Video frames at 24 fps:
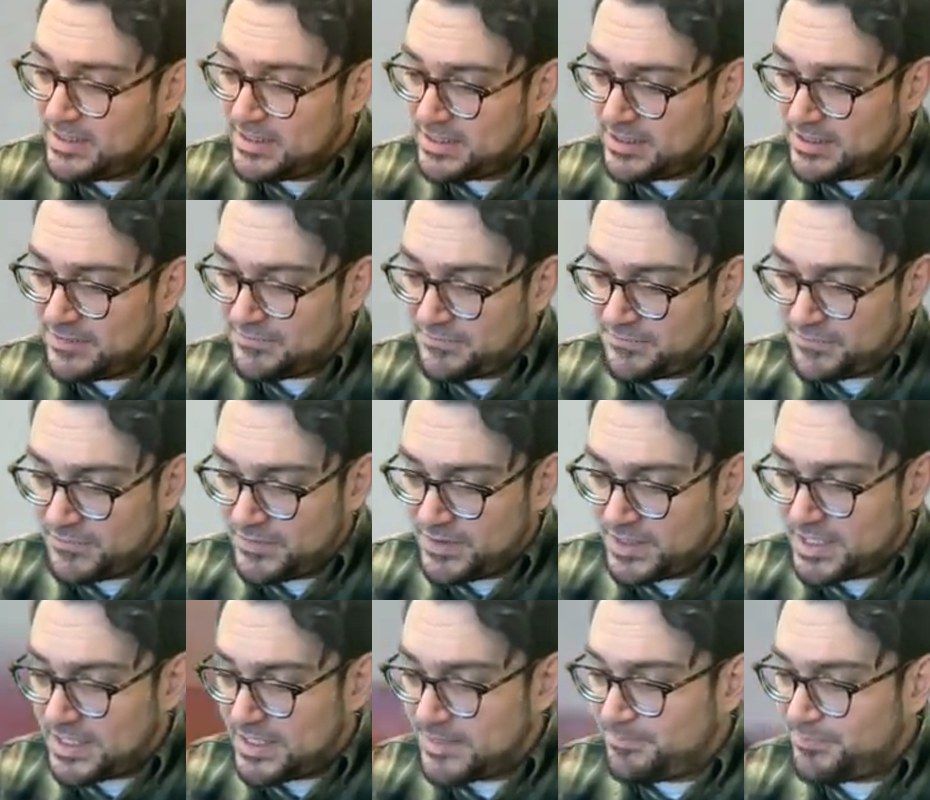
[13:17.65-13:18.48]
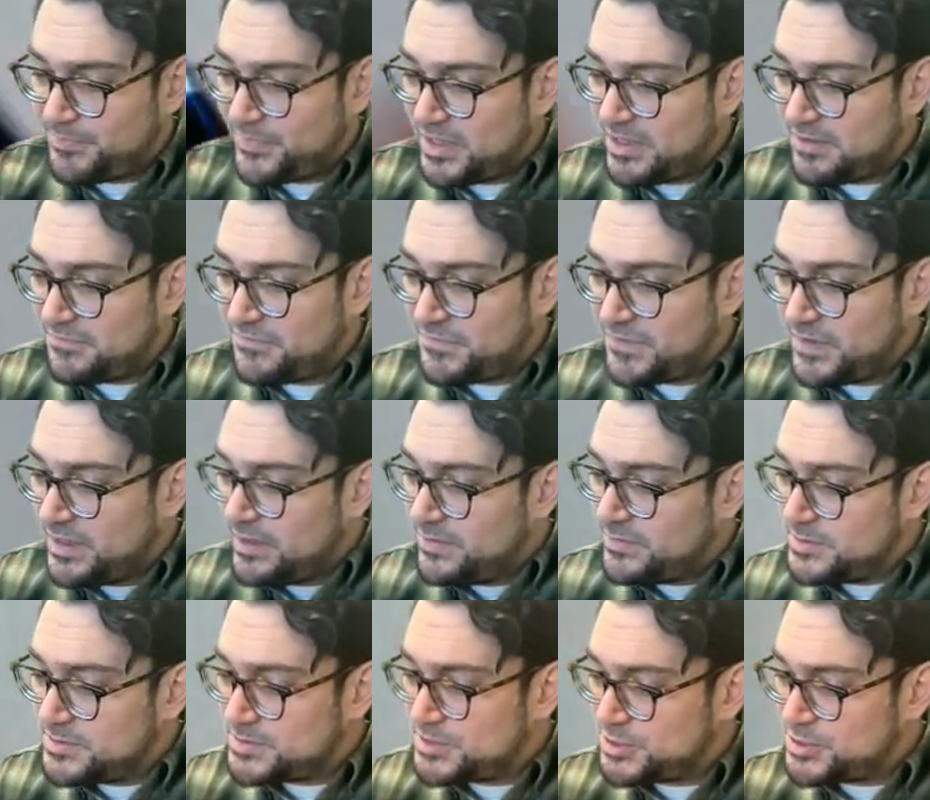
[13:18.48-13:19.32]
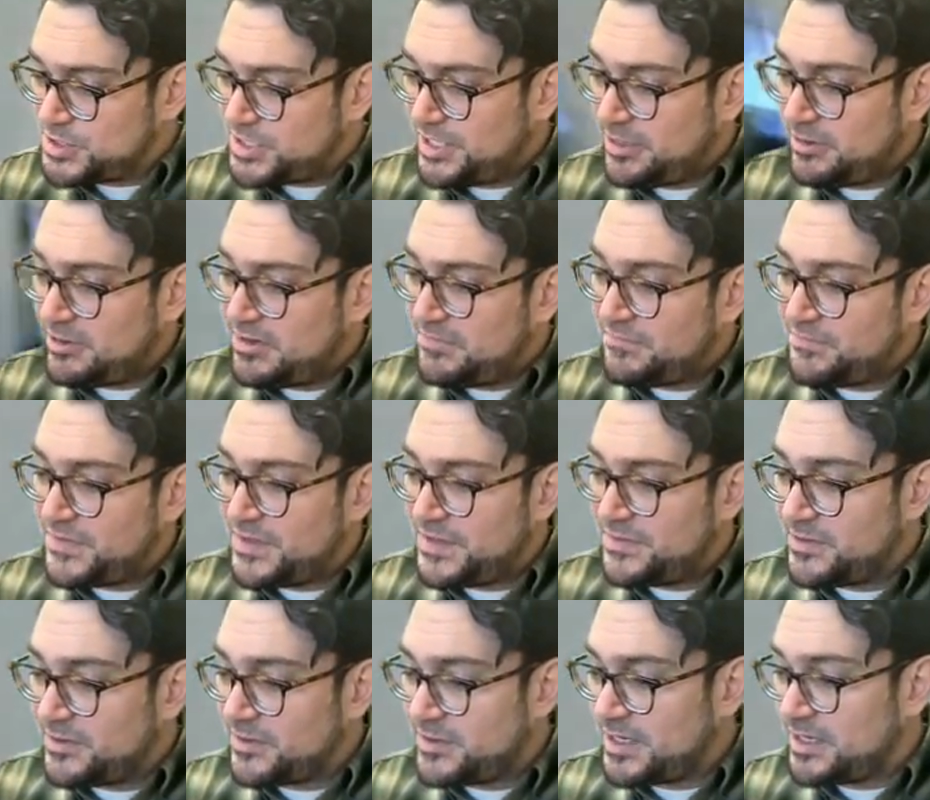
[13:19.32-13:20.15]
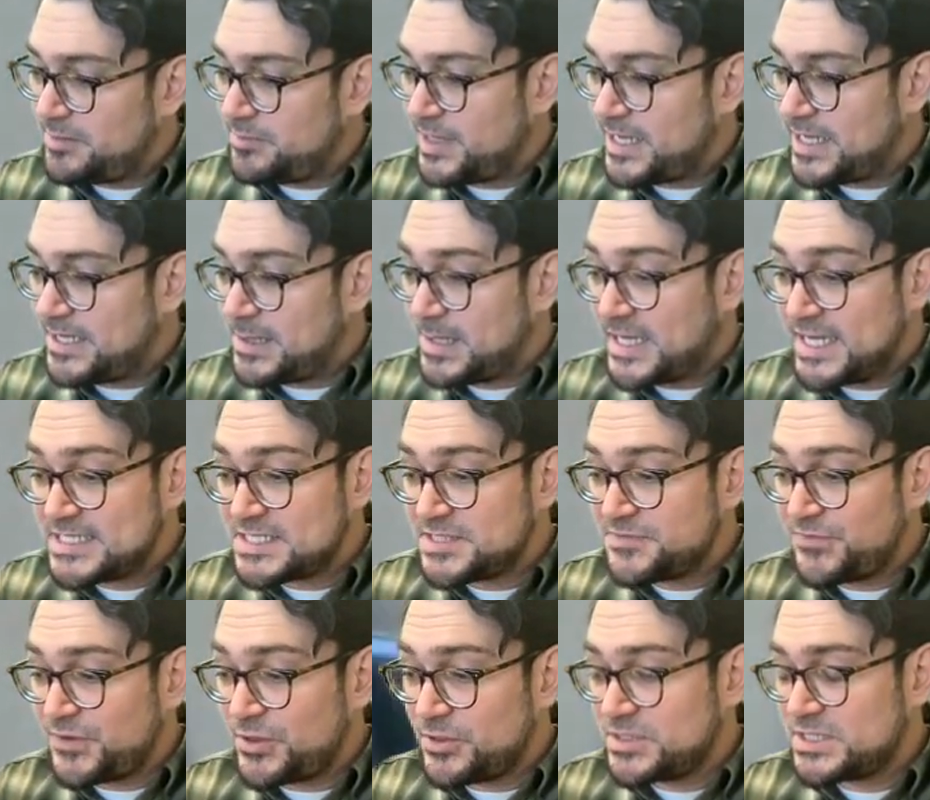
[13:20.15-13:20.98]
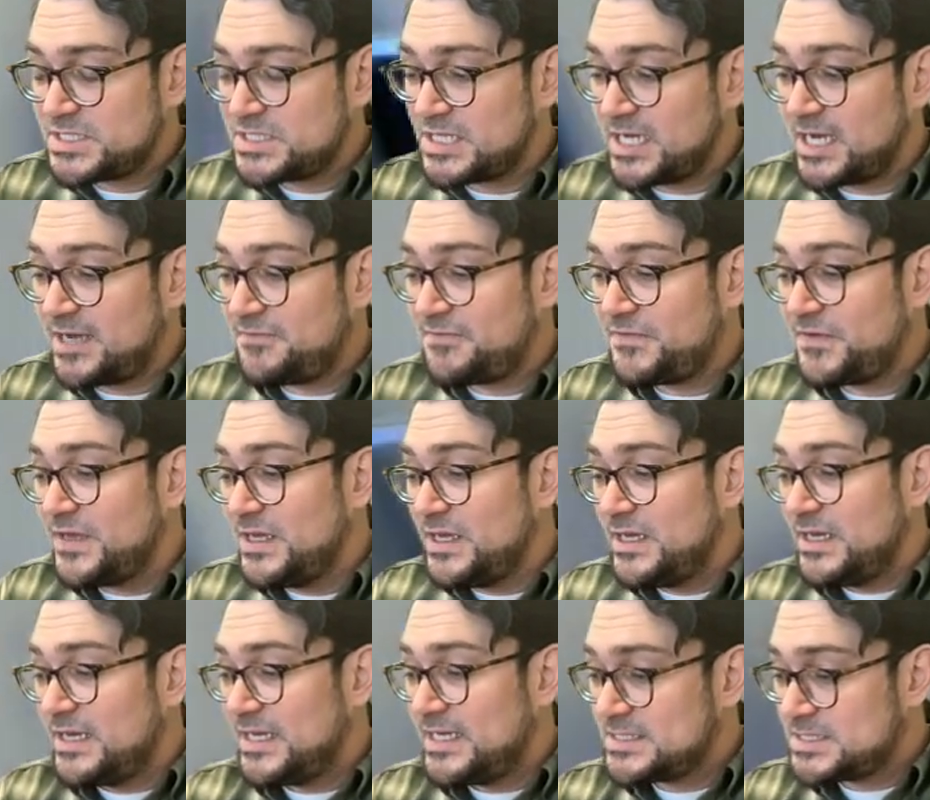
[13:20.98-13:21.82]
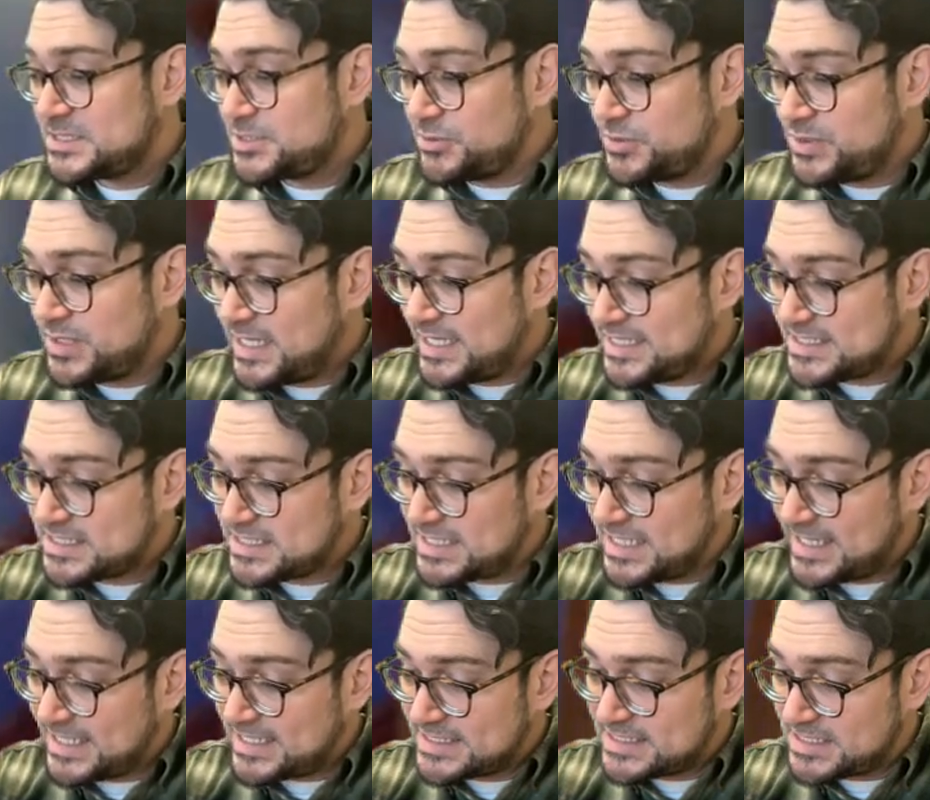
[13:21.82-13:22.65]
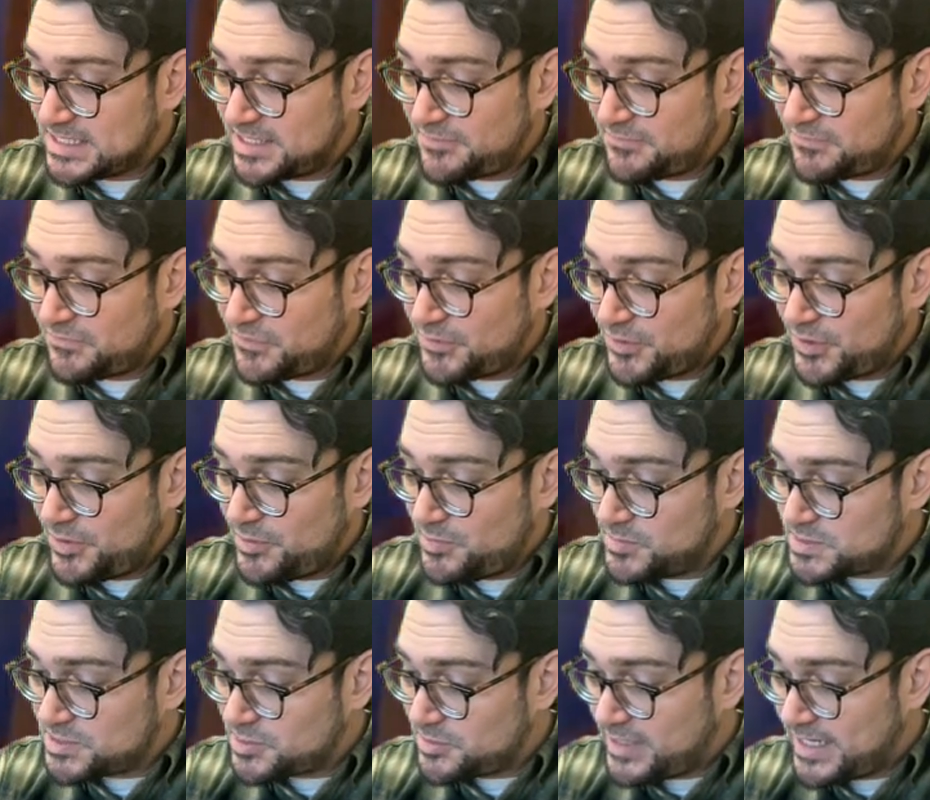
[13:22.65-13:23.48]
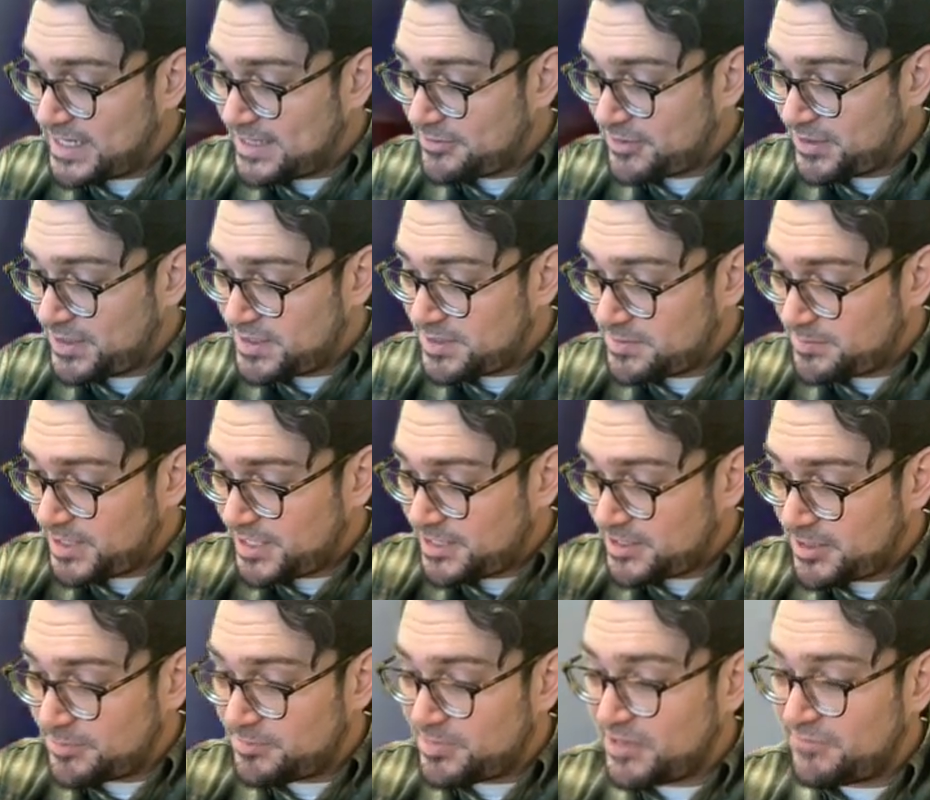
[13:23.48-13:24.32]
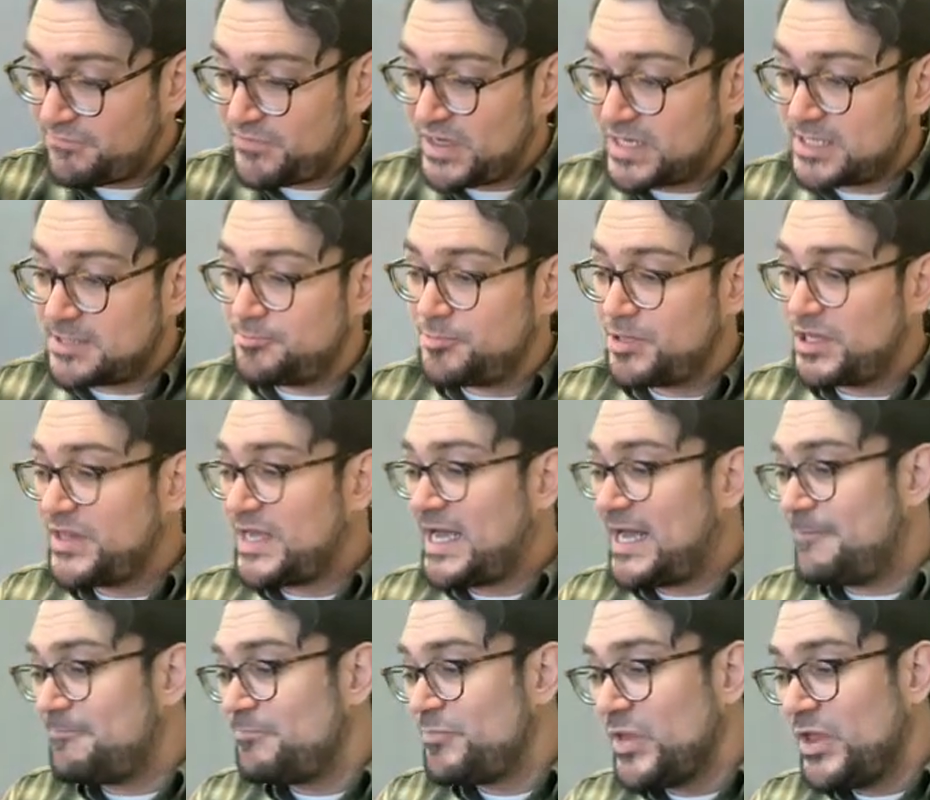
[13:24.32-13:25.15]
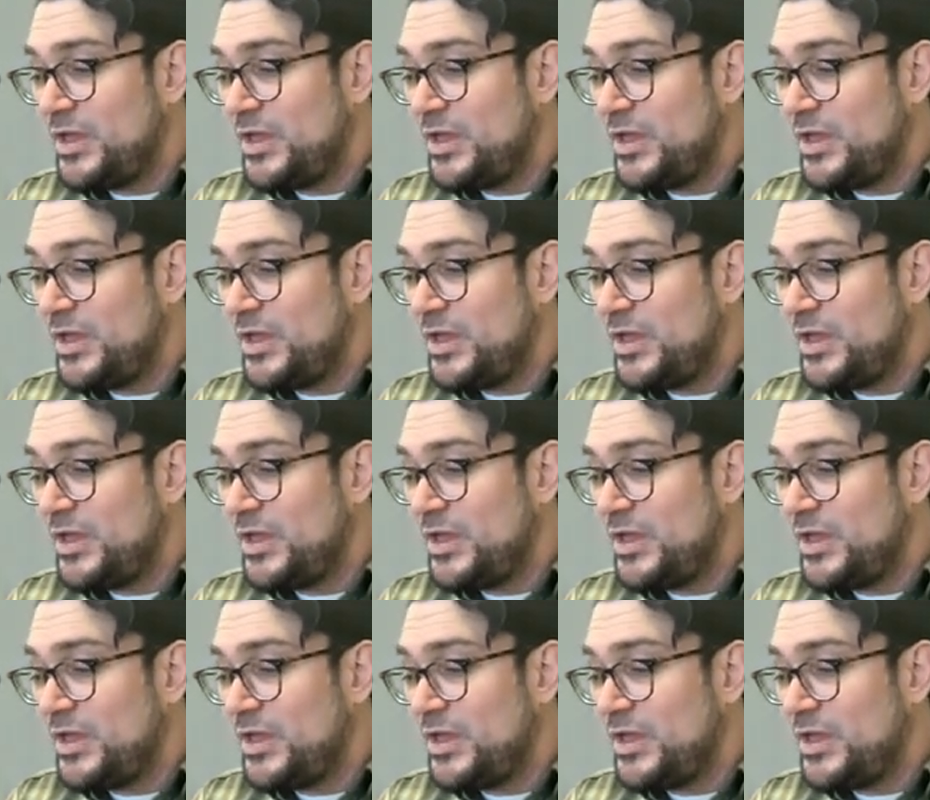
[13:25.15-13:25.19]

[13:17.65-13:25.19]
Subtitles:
If there's a tariff, then they're going to buy less of your stuff, and so less XN for you. So aggregate demand can be affected by that.